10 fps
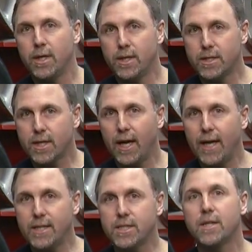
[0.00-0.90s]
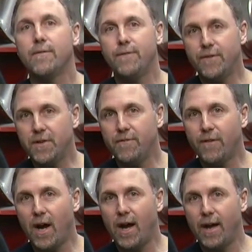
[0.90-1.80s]
In this case,
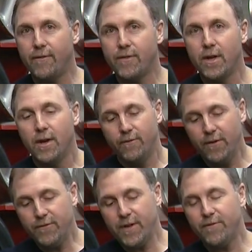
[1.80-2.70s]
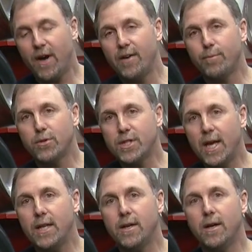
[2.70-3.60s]
55.
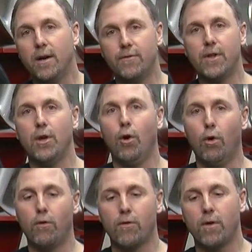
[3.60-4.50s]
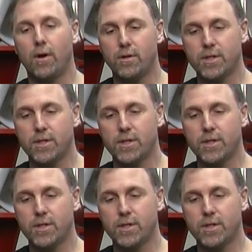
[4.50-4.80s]
55% of the overall